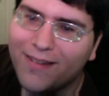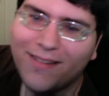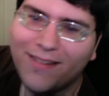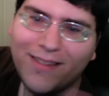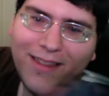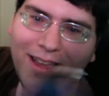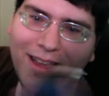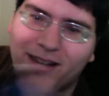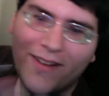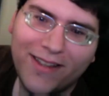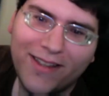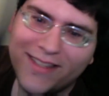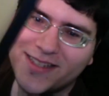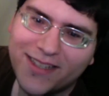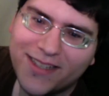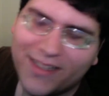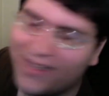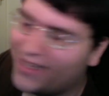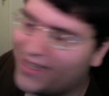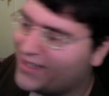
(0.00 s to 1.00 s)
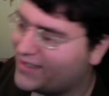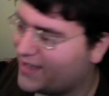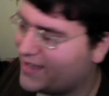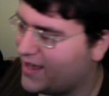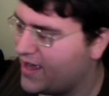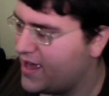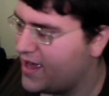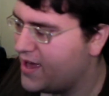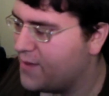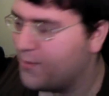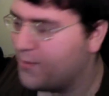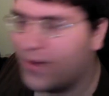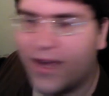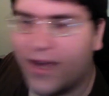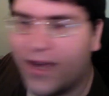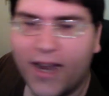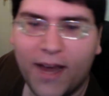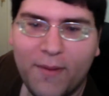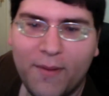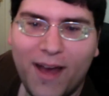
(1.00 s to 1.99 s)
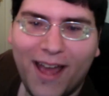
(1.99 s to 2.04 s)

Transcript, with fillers: No, it just clicks. But um,